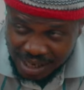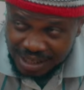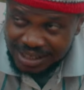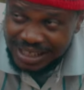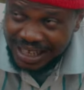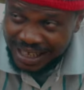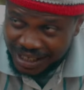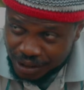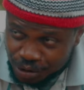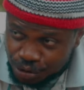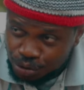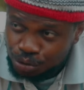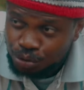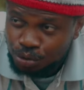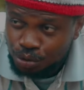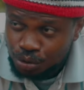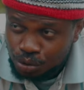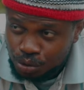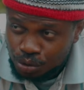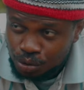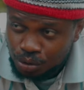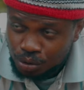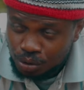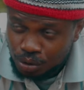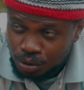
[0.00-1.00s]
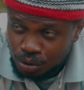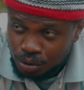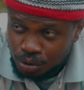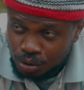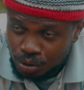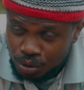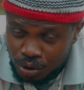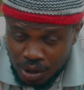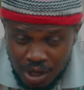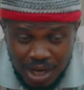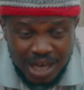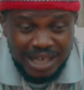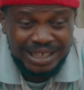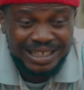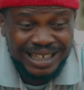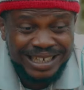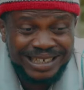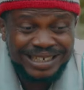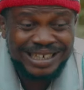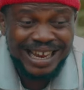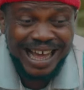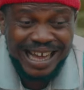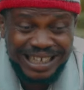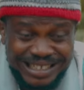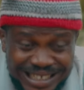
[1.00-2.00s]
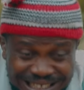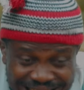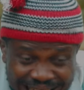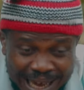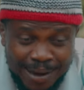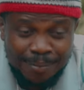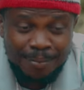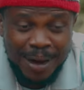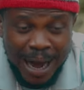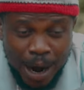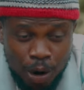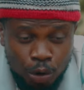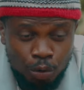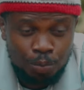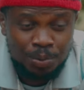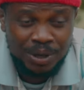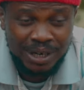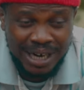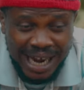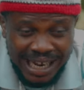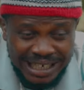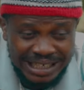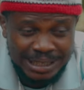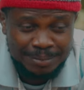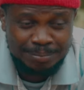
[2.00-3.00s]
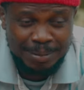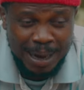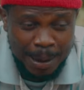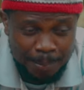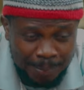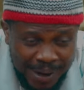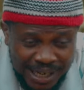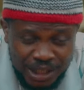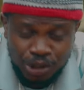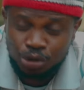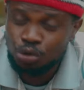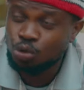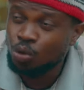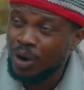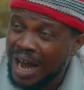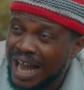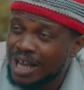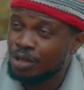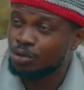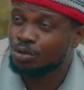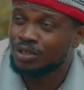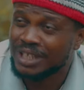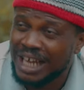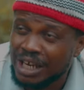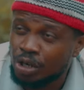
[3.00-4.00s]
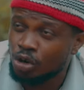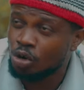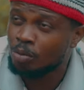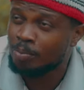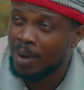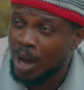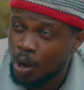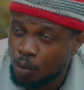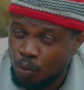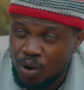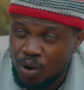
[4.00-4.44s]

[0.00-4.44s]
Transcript: Titus. The next time I will be riding my bicycle and you stand on my